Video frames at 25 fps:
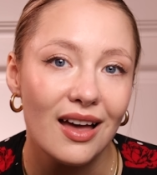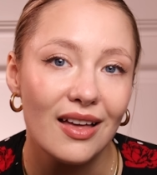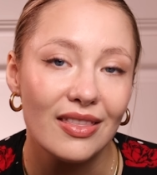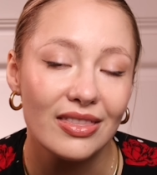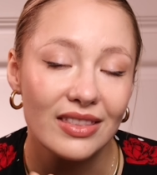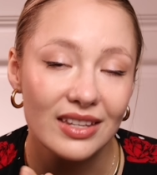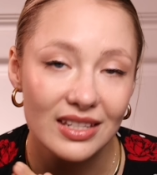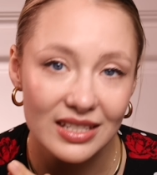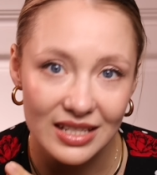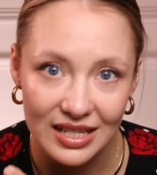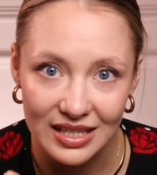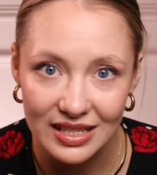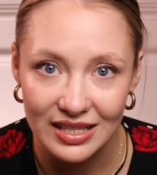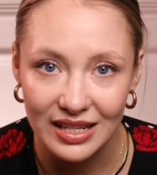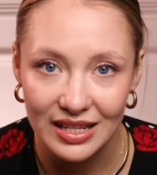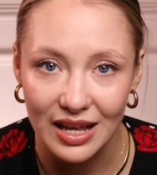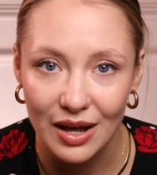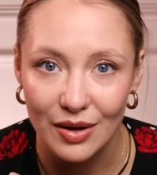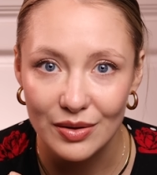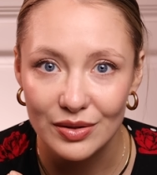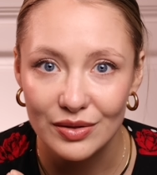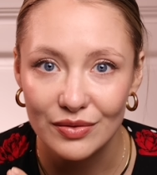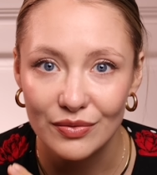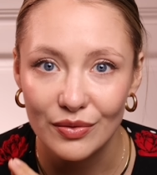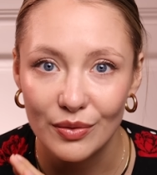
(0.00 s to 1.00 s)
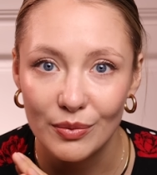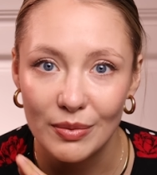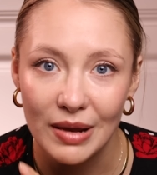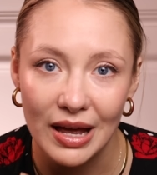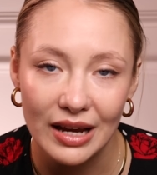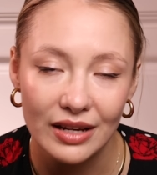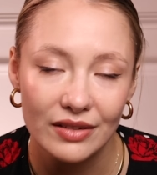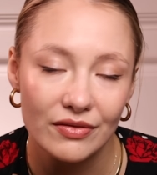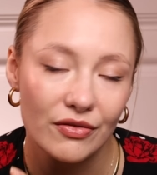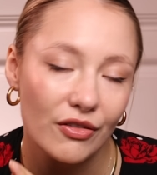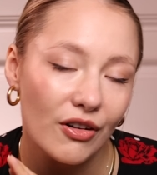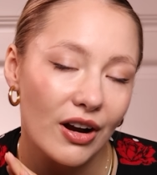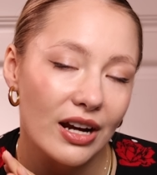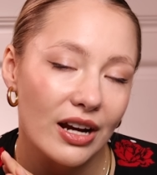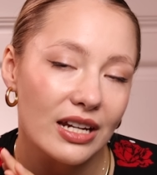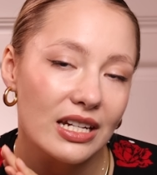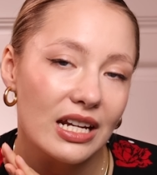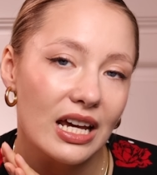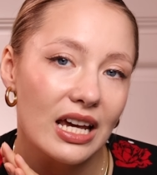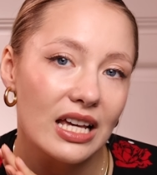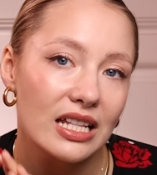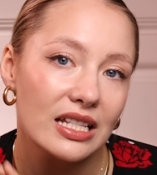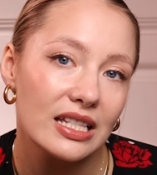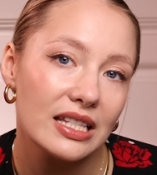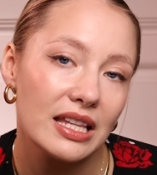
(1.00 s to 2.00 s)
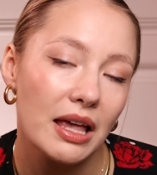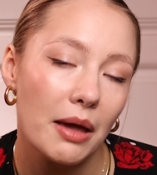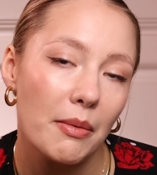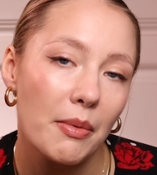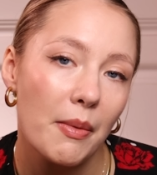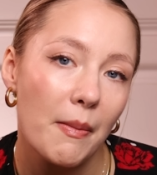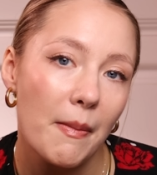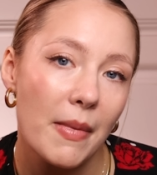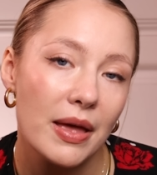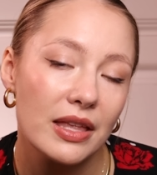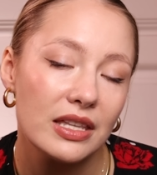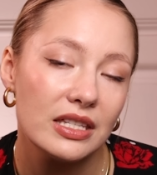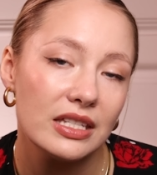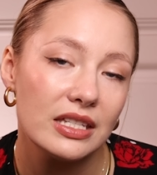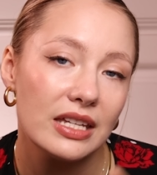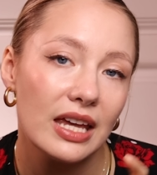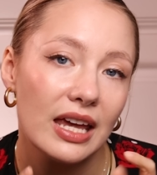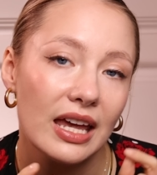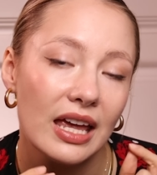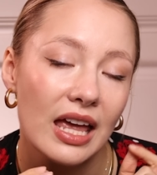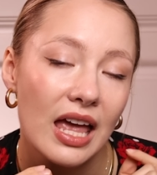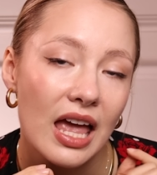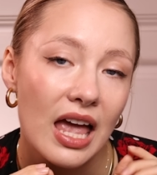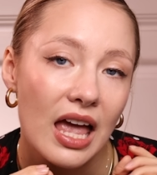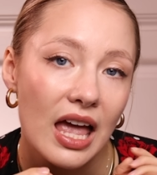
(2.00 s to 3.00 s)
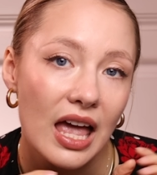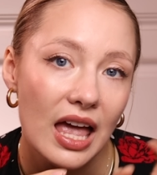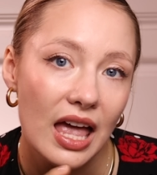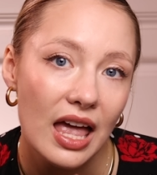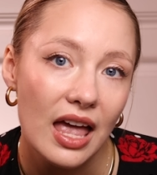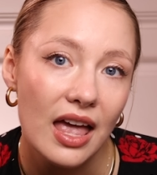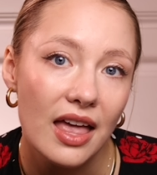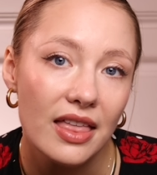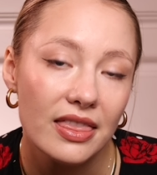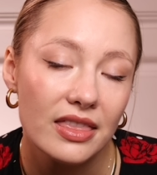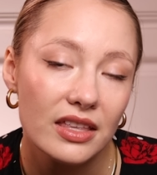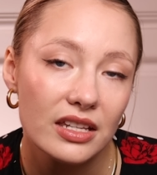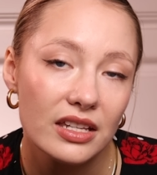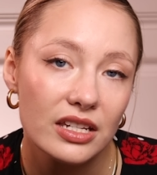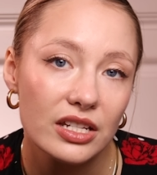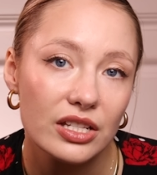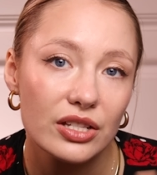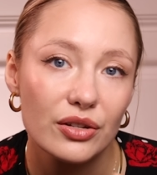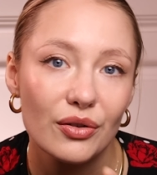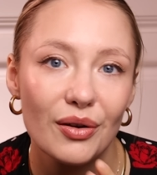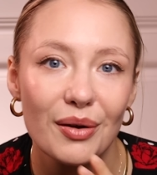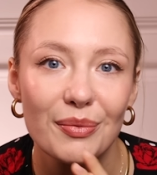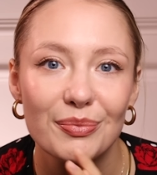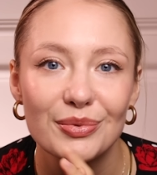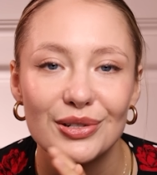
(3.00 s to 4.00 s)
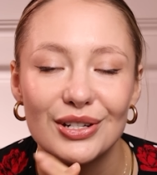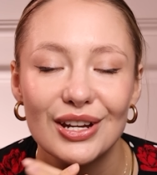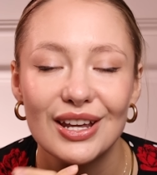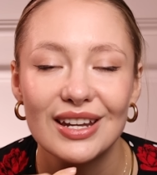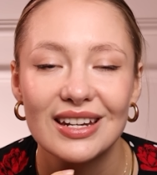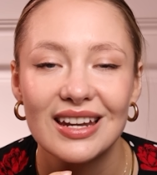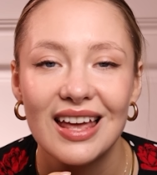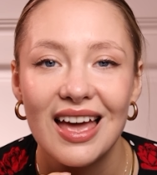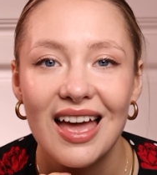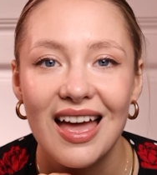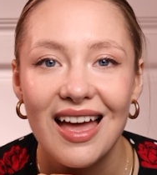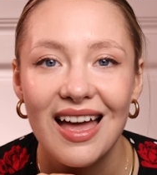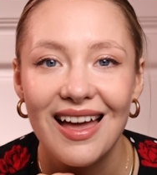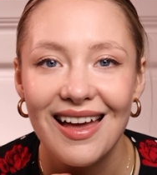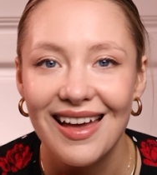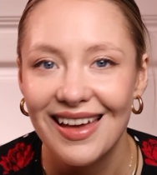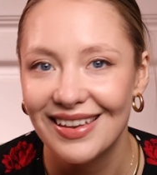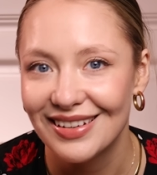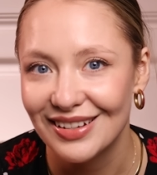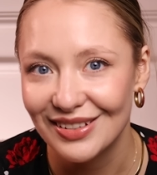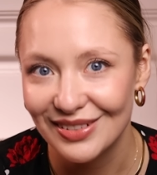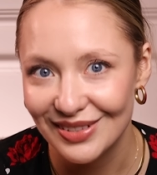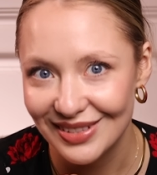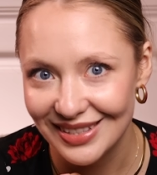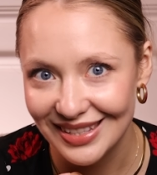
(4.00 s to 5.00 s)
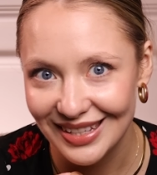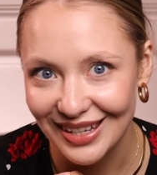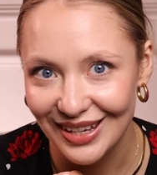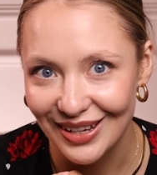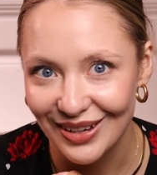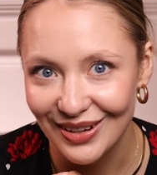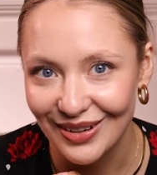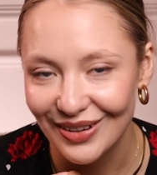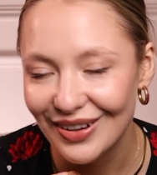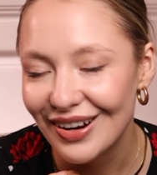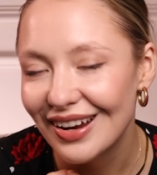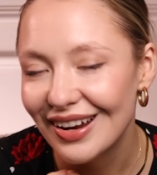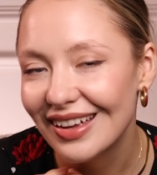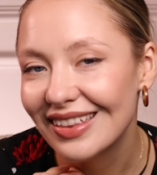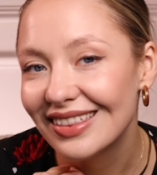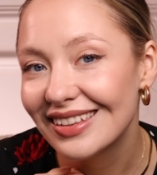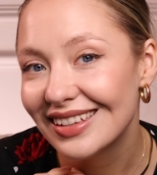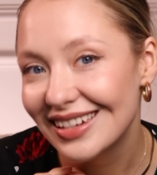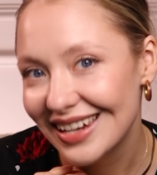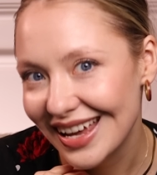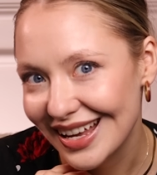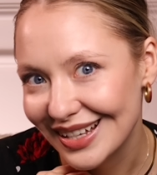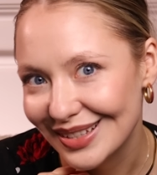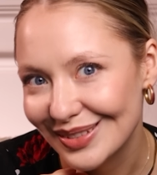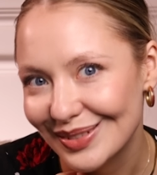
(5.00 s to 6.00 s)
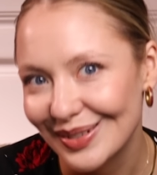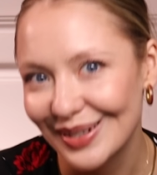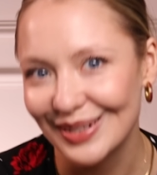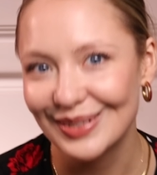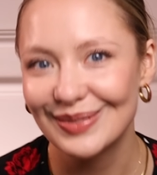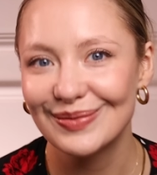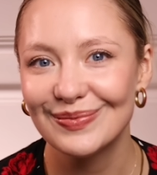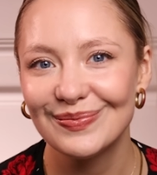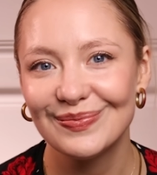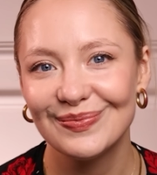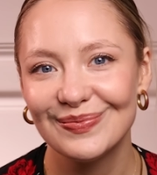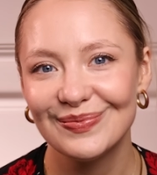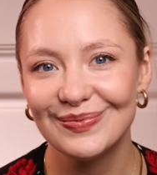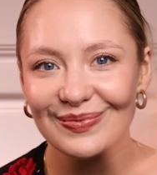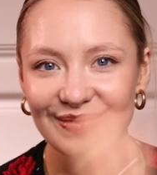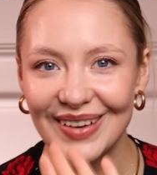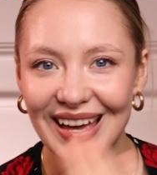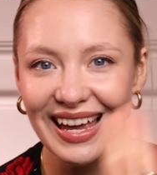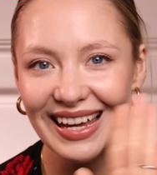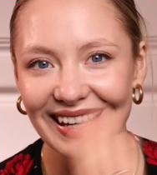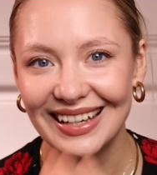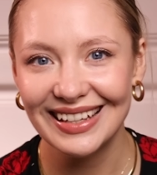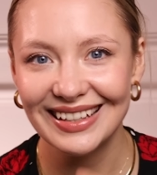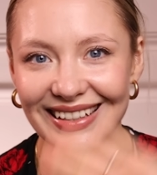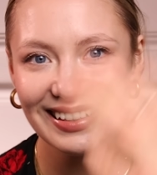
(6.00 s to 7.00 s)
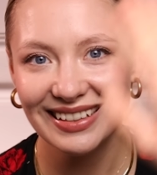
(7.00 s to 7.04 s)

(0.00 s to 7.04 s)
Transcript: the discounts for Black Friday and Cyber Monday in the description, and I'll see you in the next one. Bye.